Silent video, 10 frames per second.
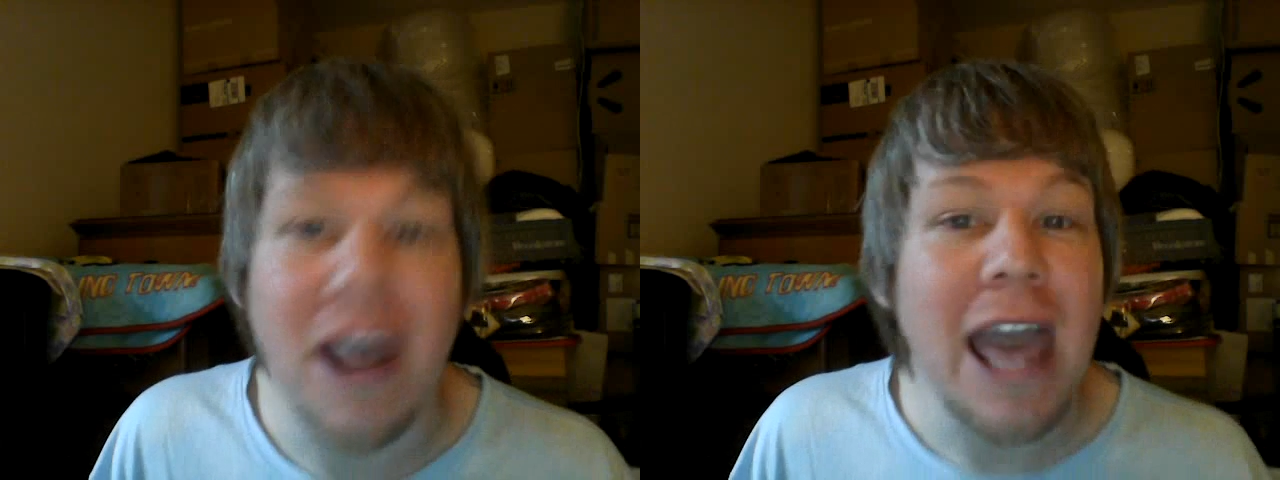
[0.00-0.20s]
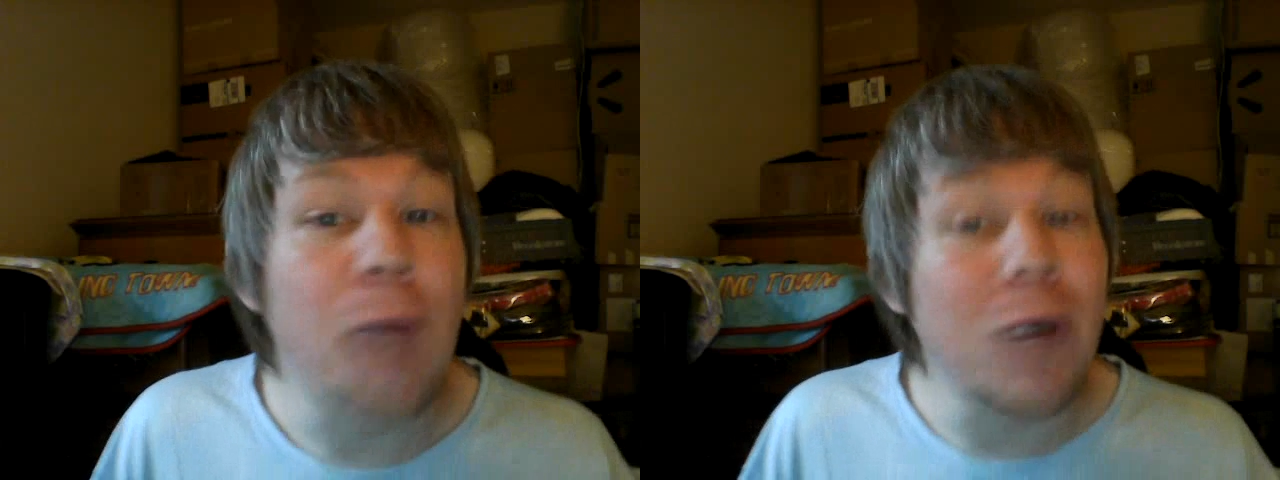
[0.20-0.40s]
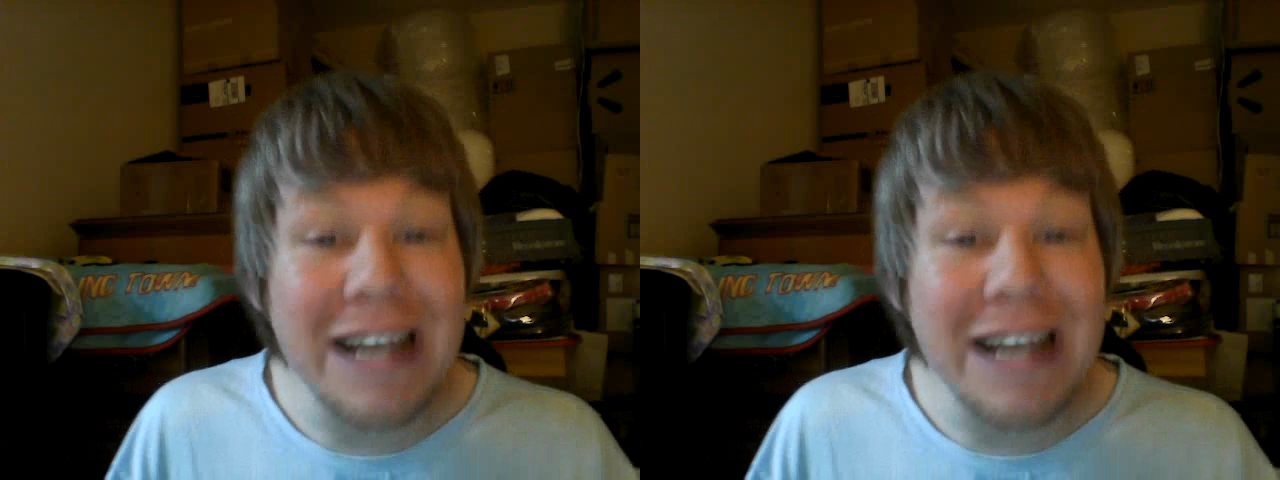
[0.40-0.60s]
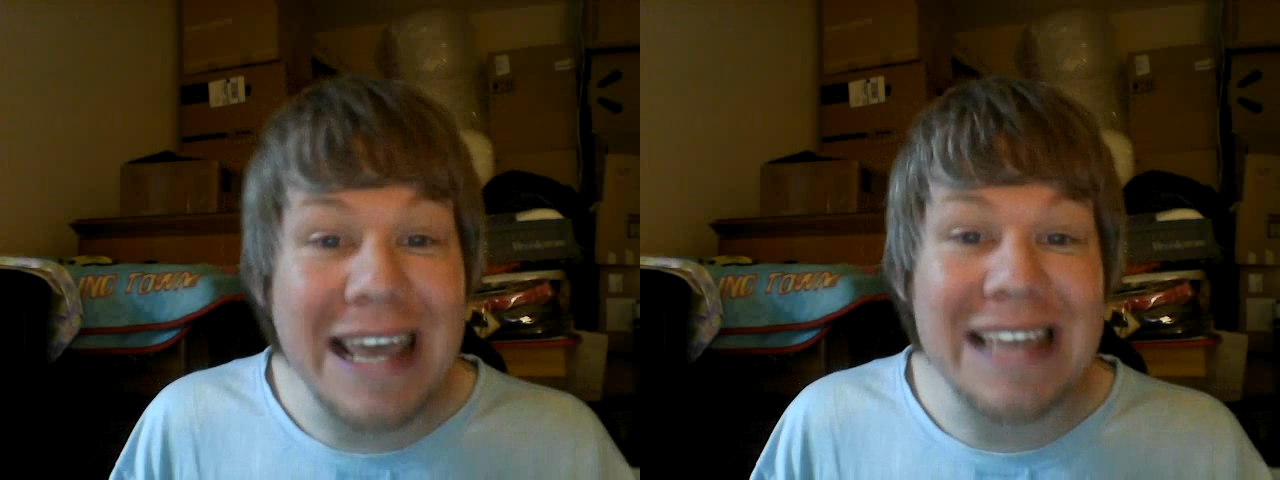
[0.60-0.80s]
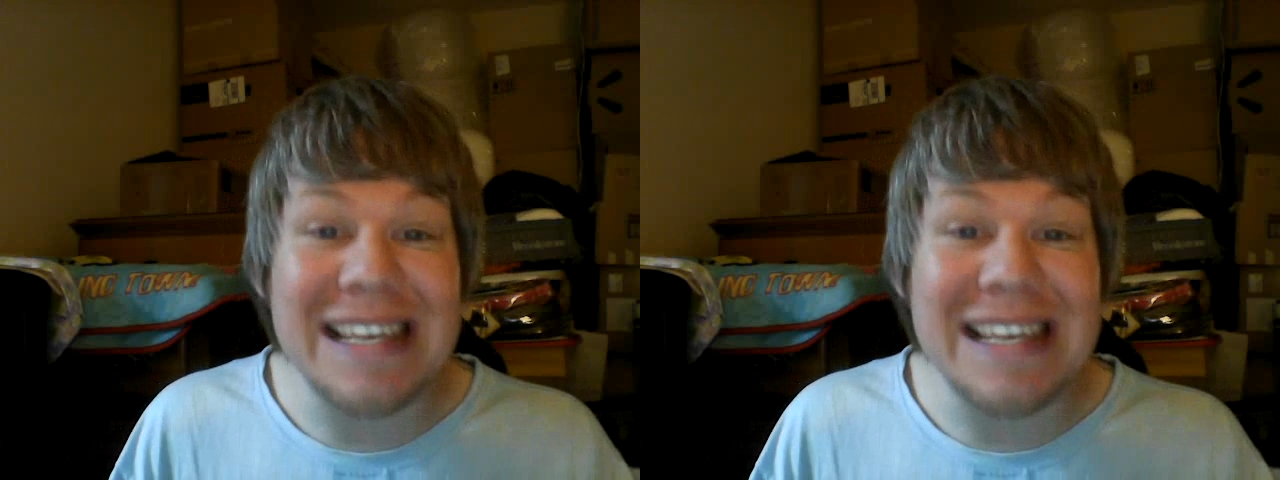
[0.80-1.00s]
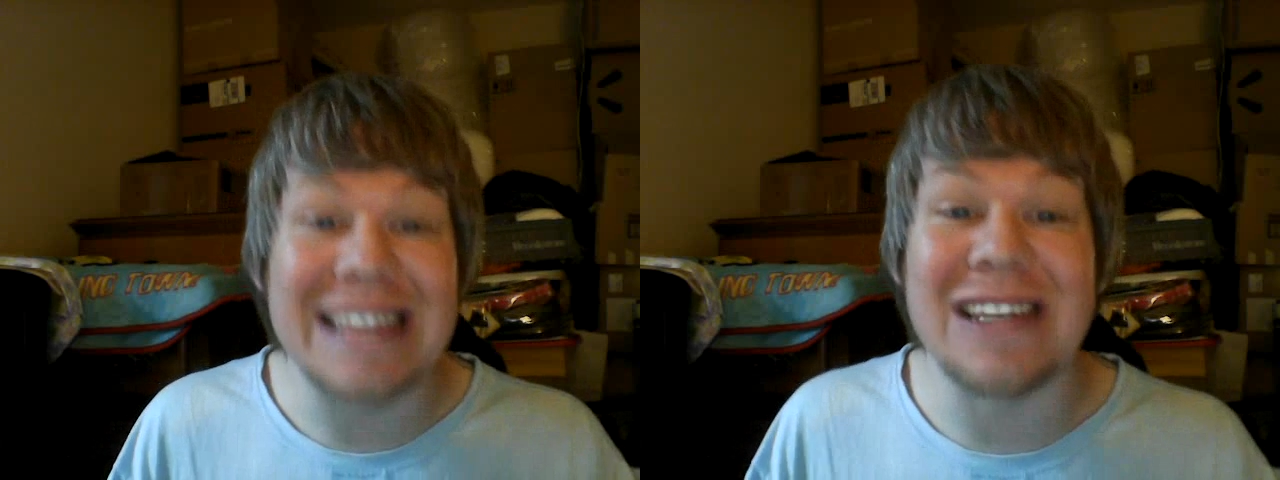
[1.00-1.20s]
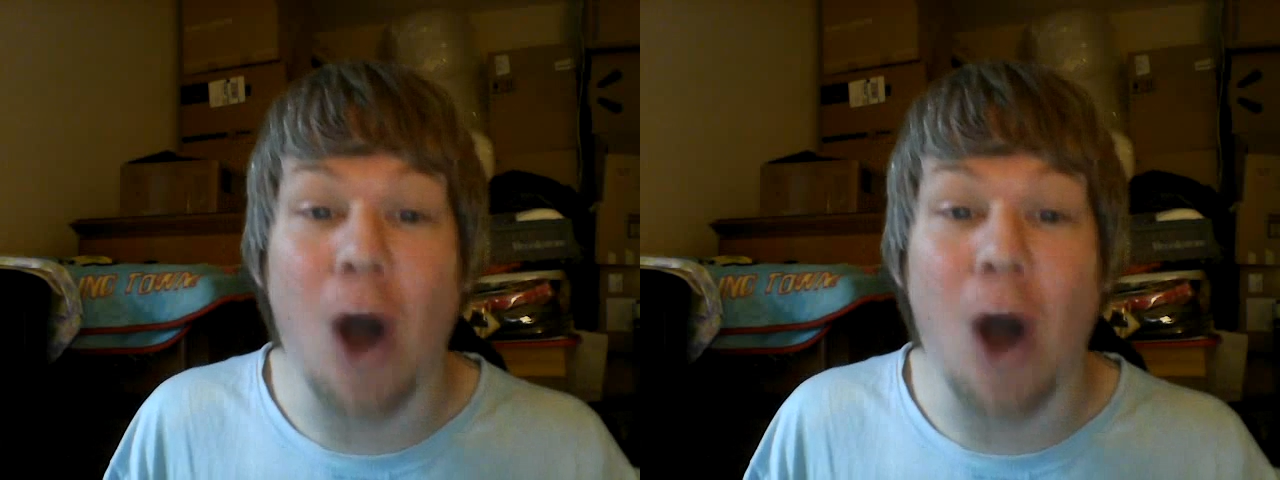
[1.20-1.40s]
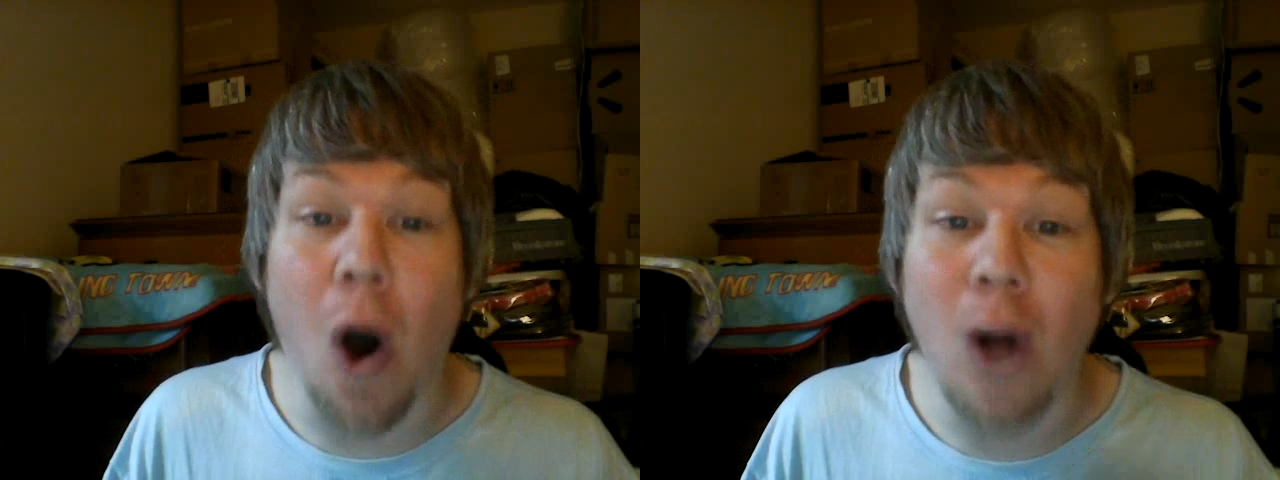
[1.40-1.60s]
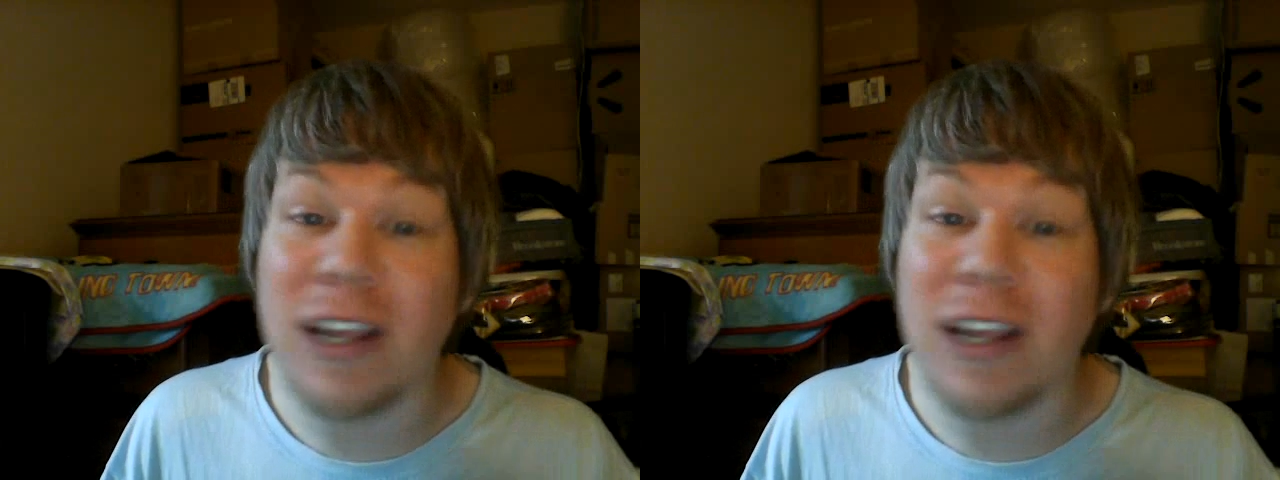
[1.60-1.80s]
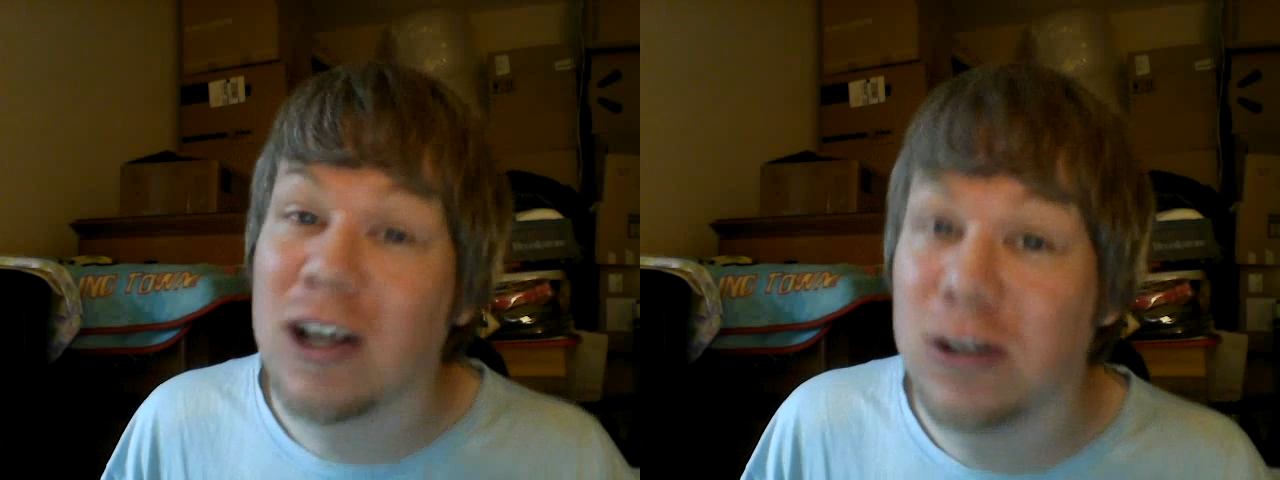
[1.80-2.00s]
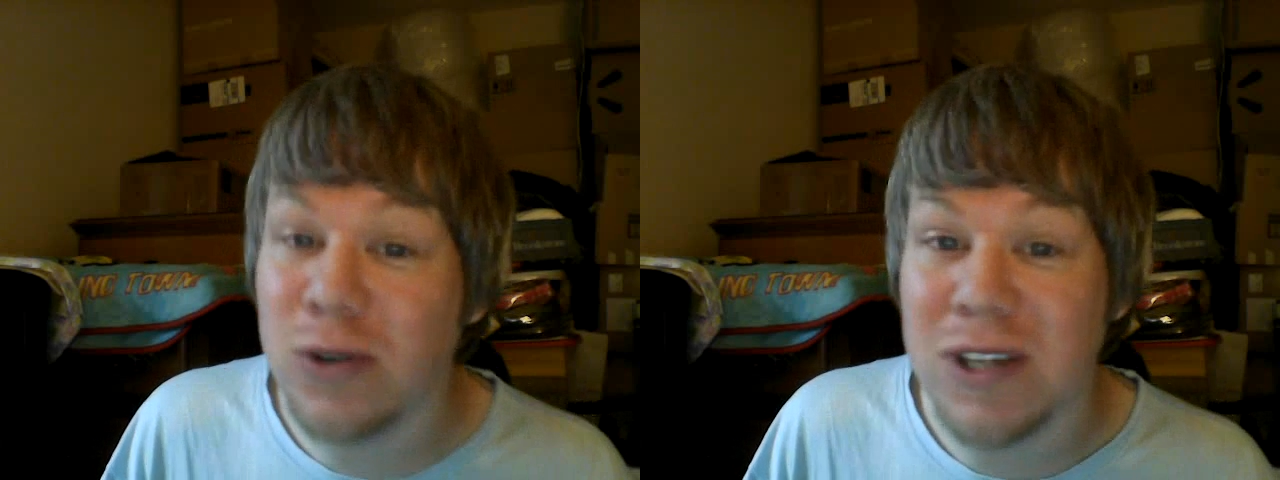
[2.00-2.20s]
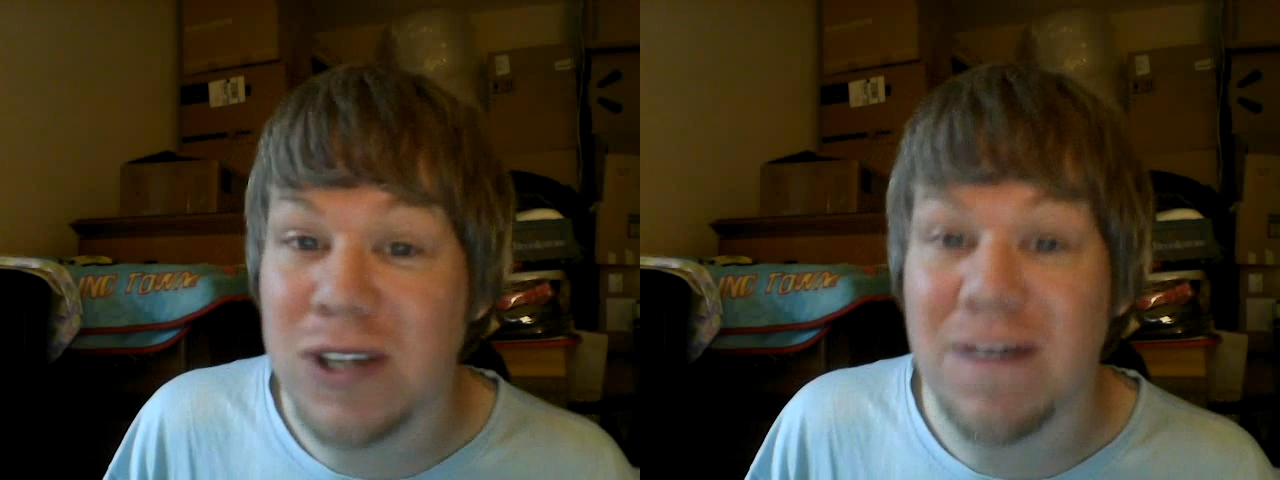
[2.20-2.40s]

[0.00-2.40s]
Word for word: And what it is, it's an all-inclusive